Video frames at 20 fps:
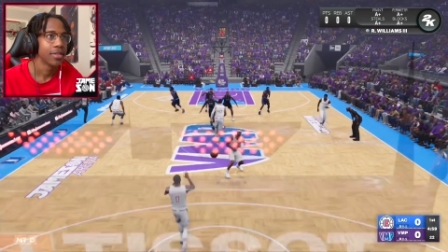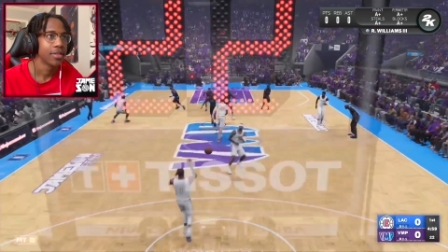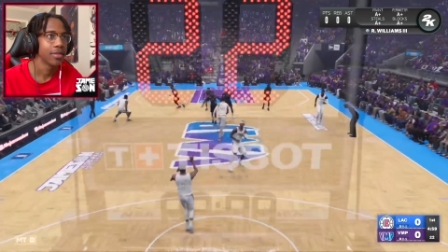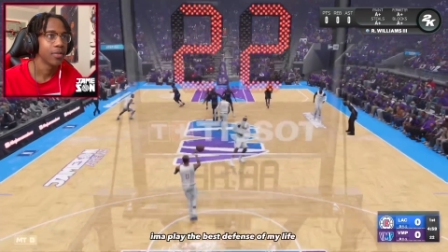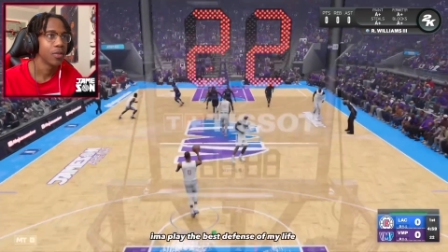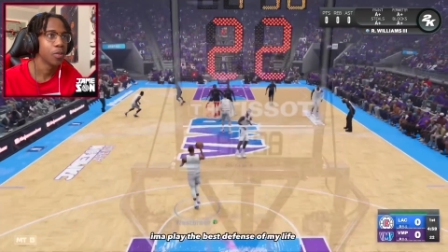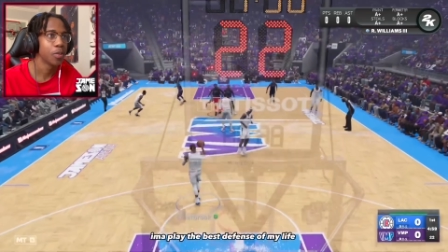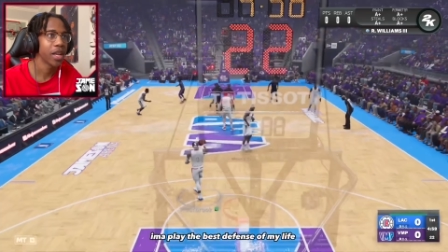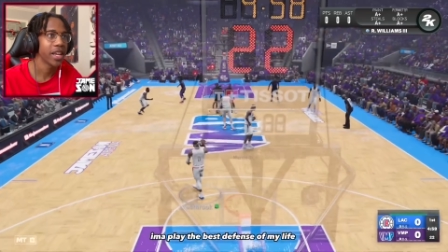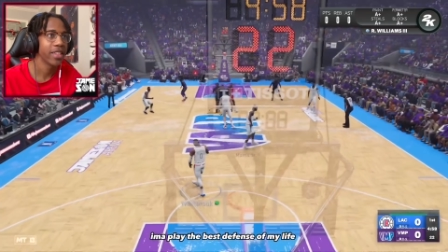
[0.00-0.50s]

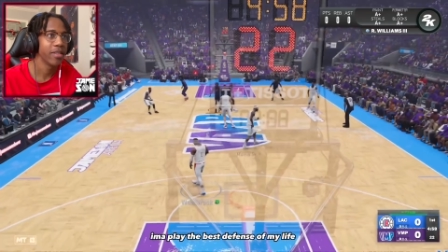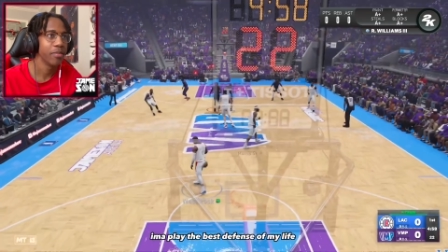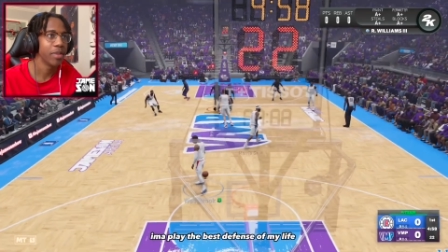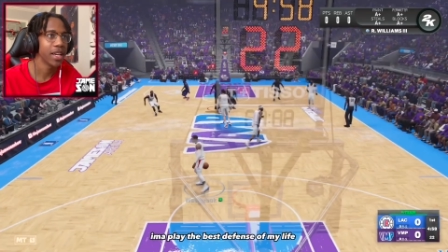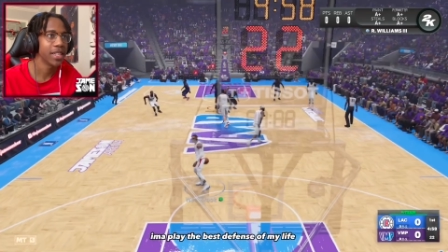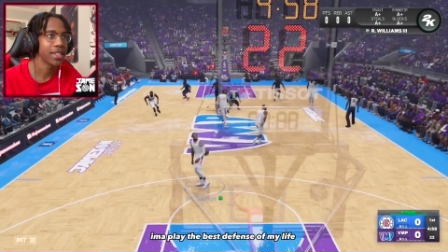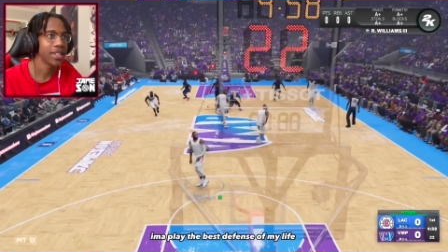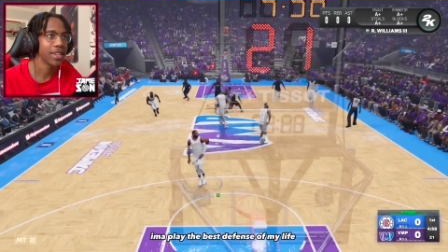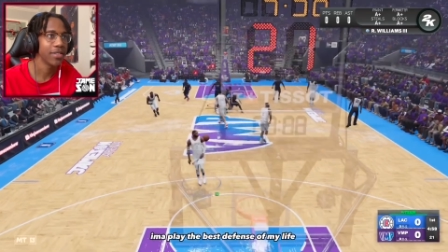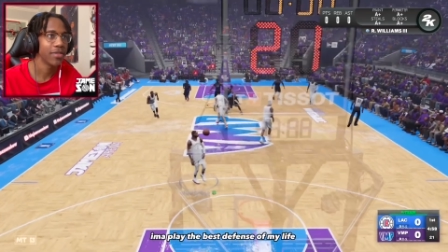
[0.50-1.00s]
We play the
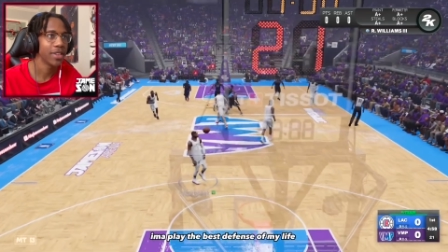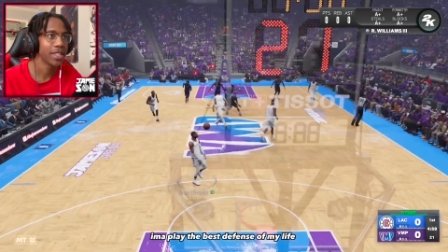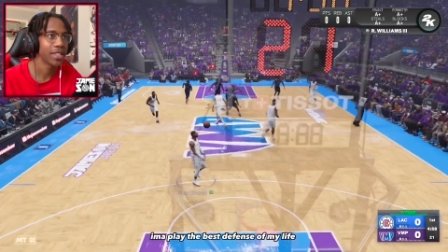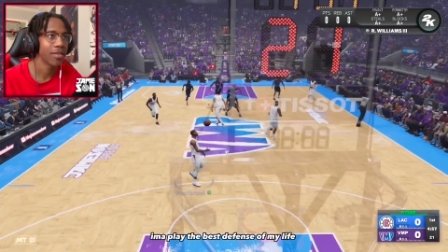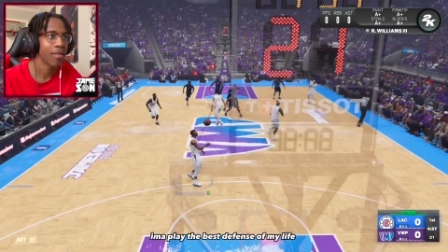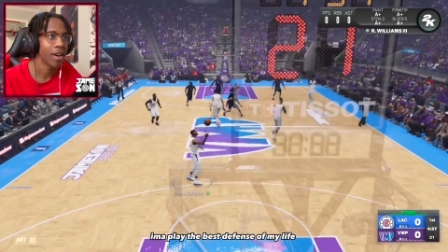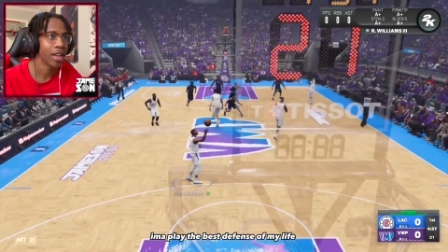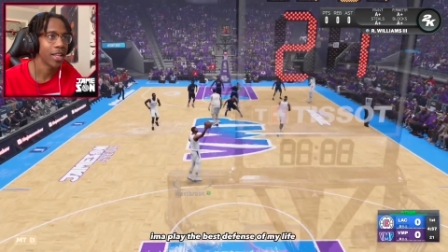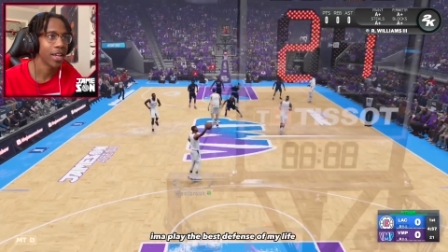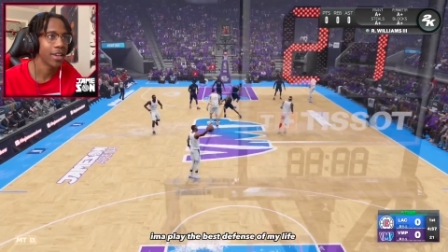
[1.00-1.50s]
best defense of
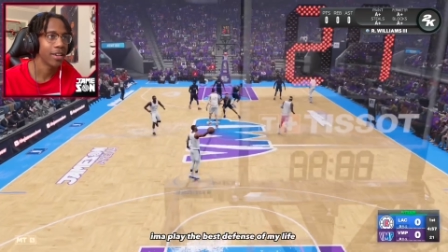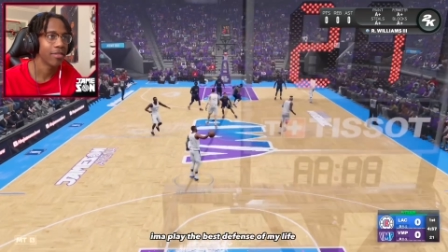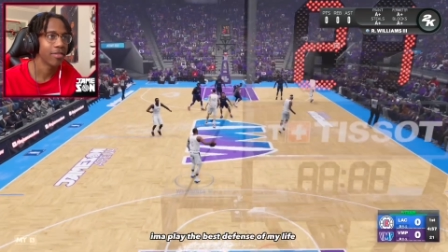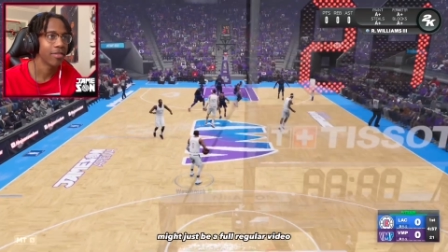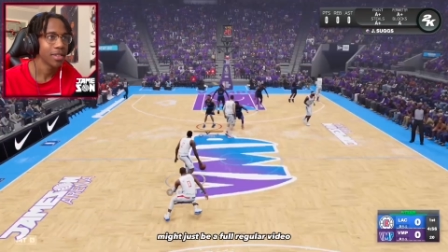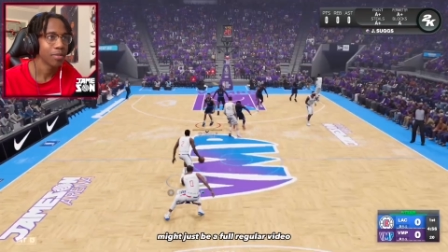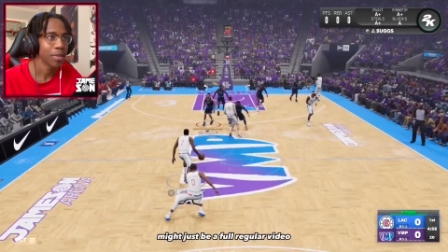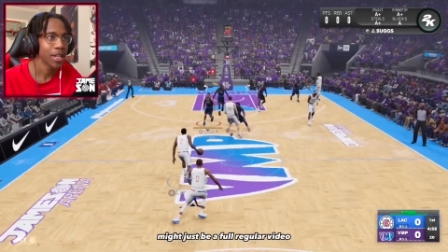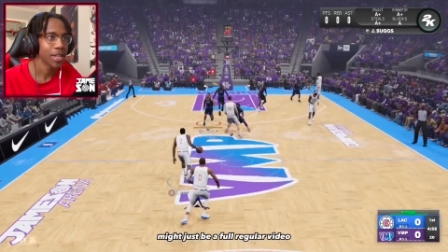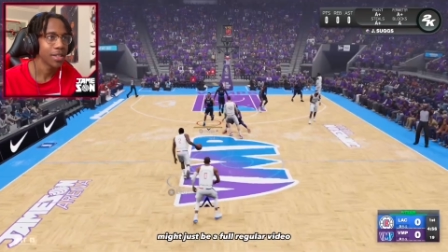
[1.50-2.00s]
my life.
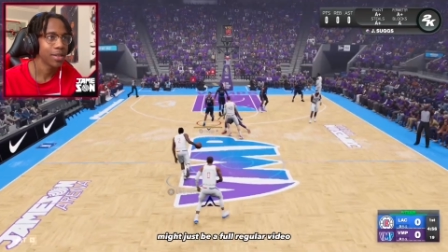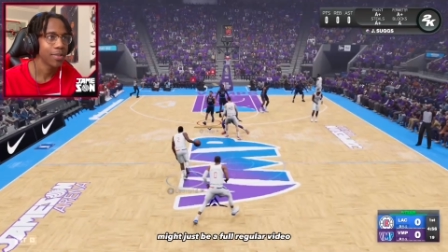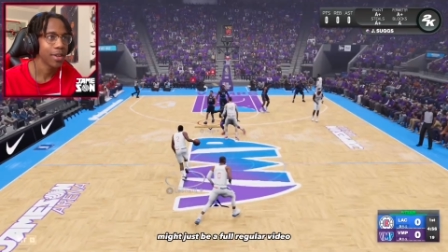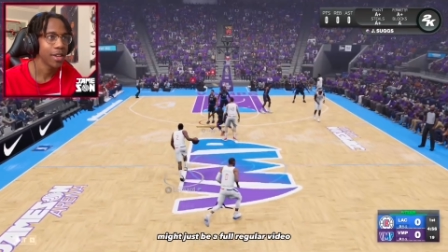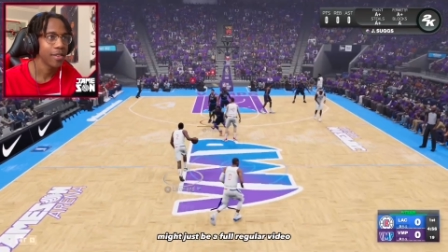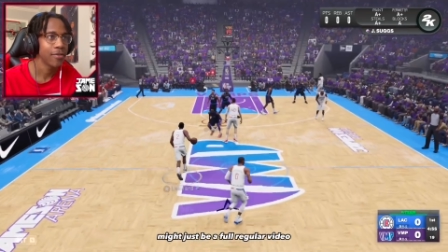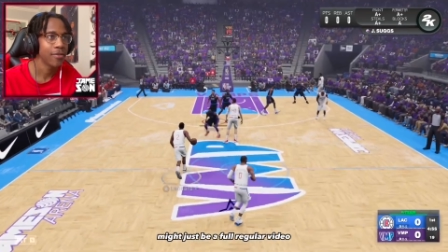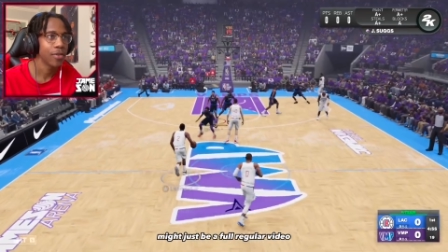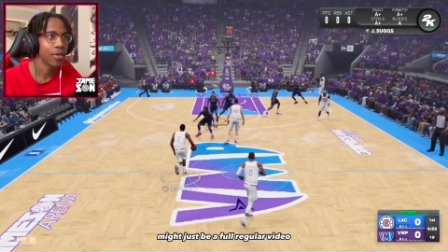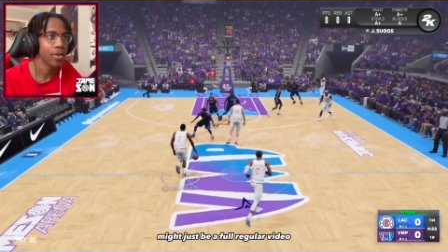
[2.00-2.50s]
Might just be a
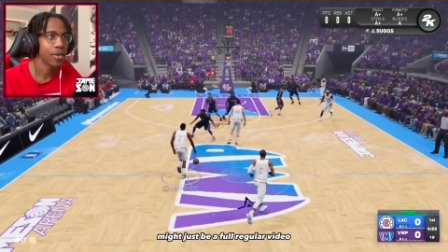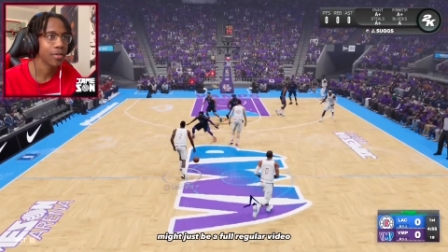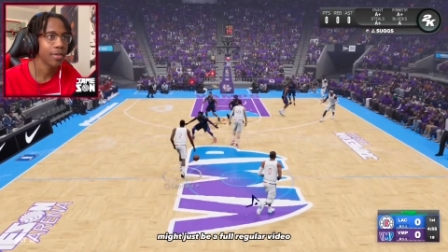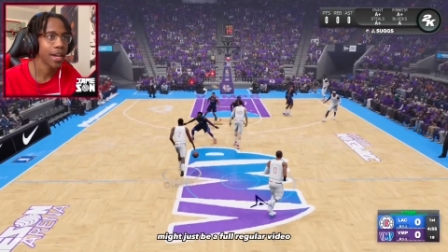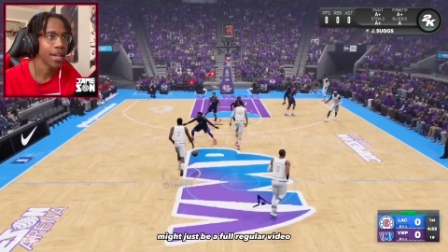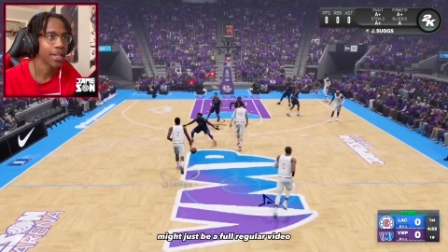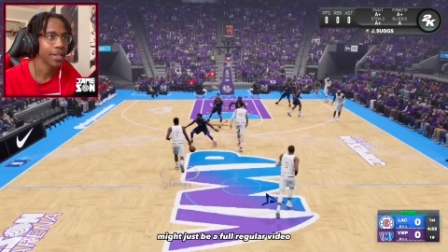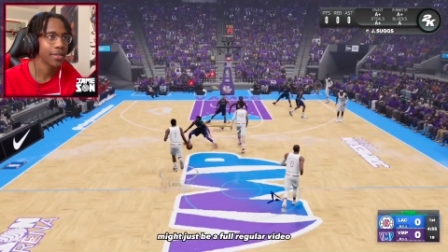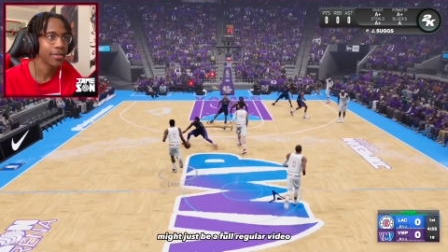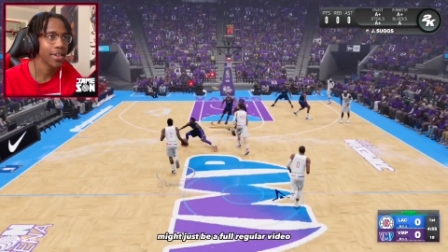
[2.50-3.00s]
full
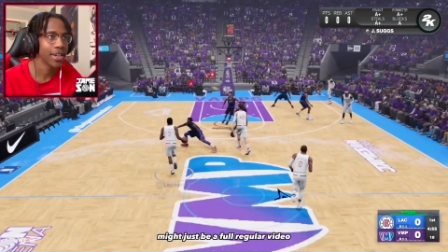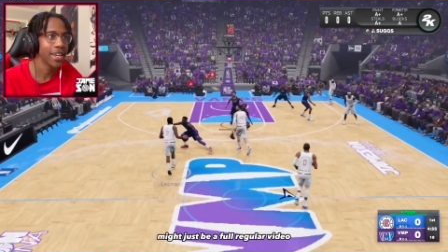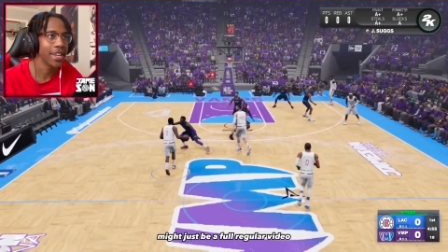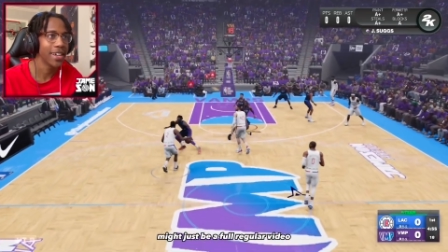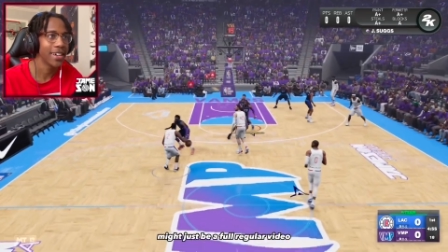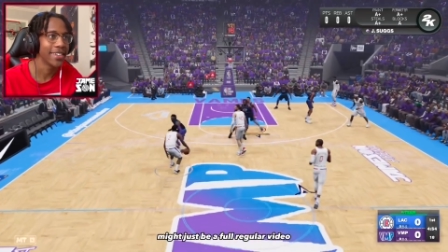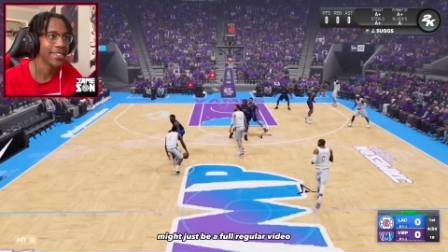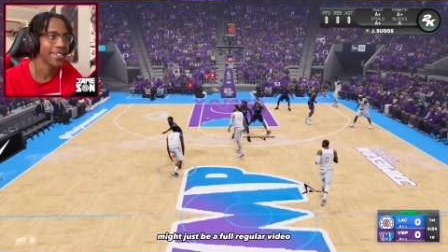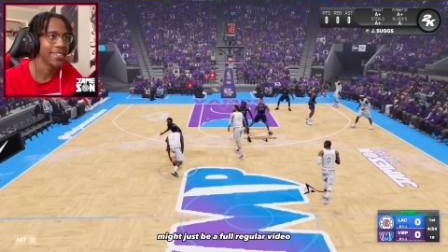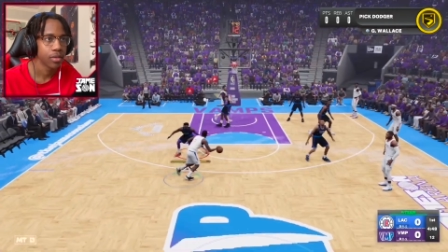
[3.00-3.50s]
regular
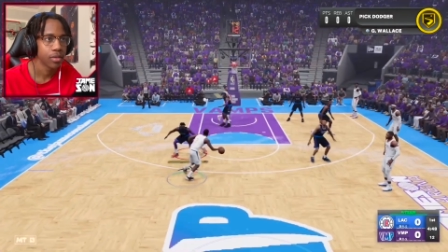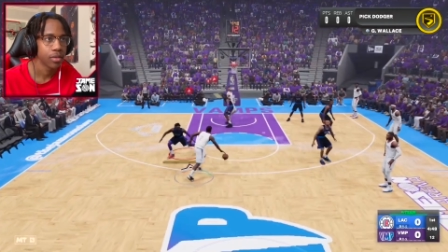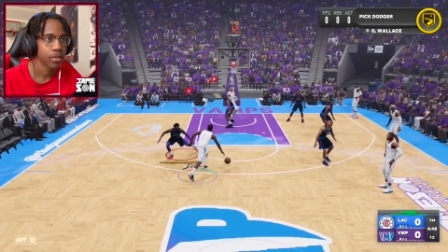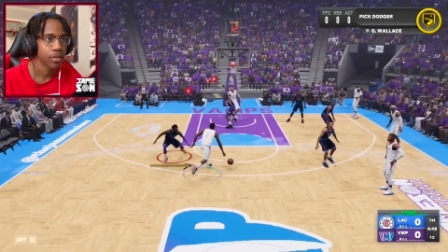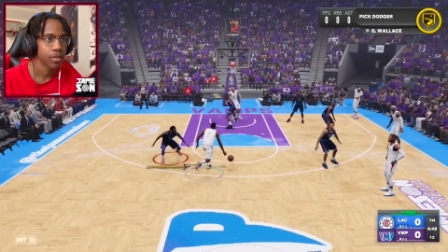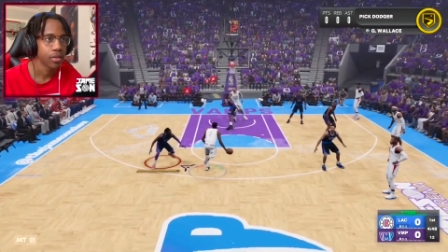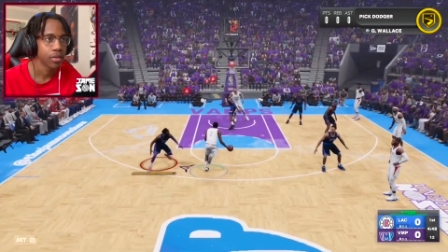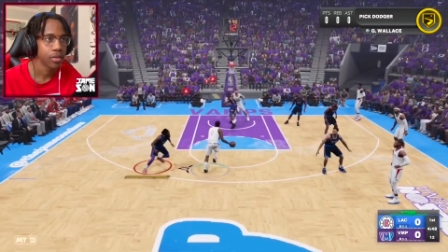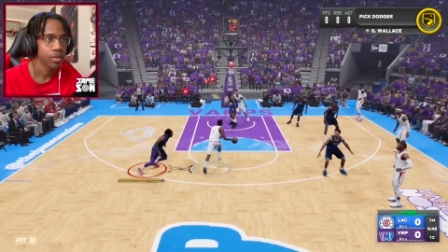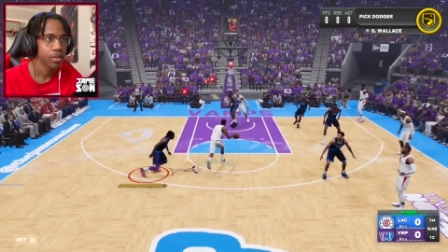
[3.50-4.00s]
video.
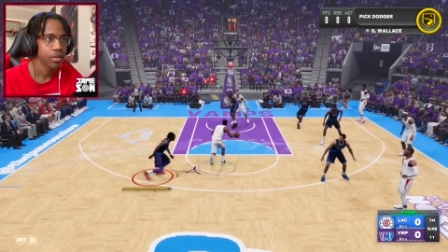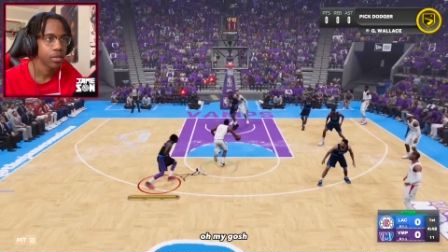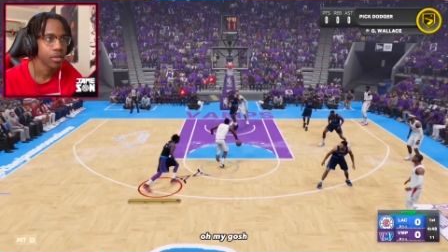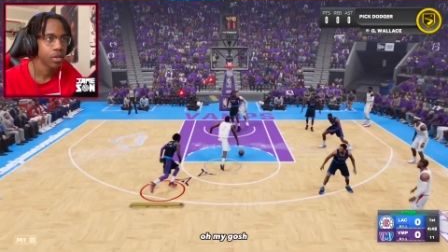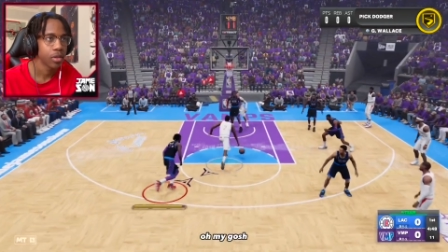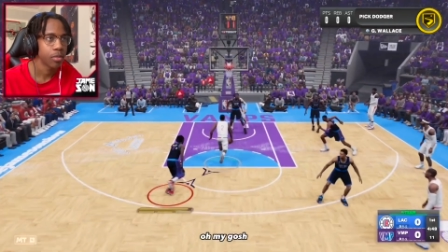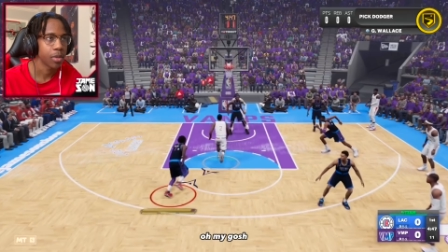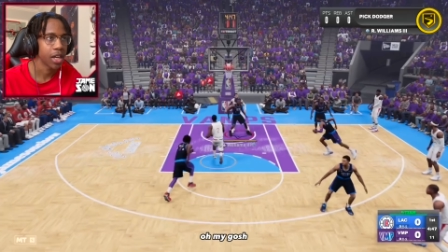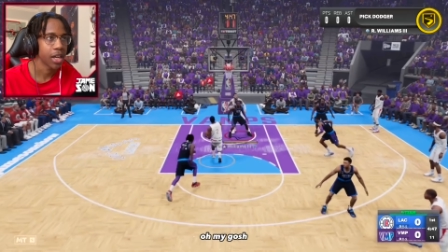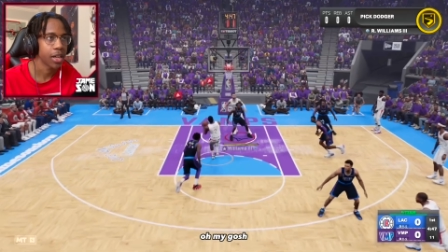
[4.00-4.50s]

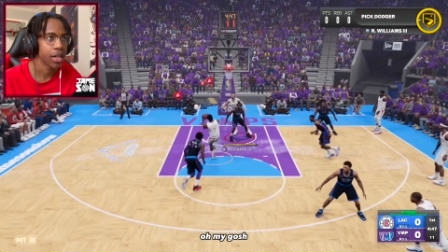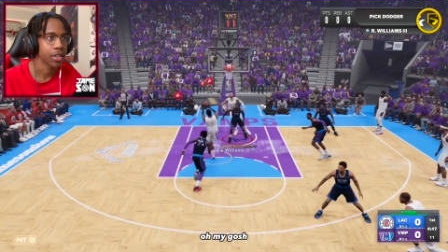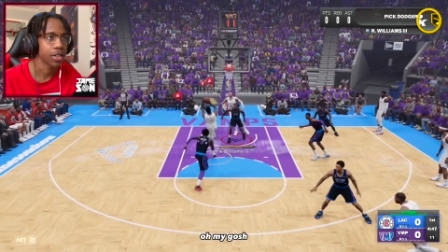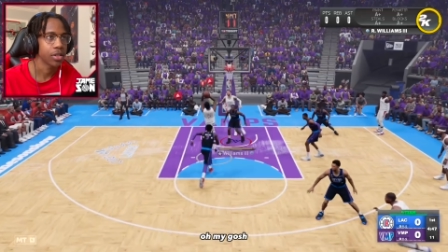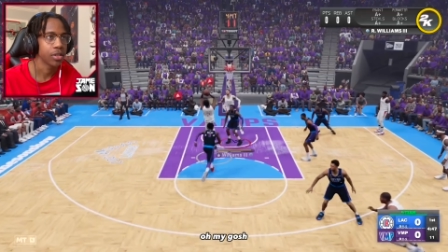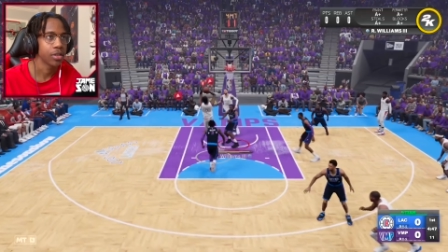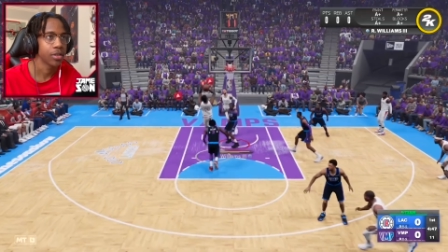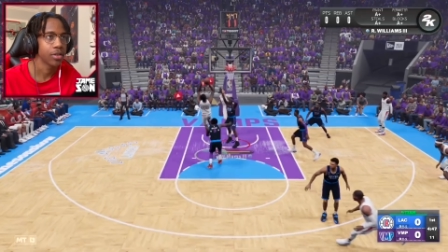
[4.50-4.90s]
Oh my gosh.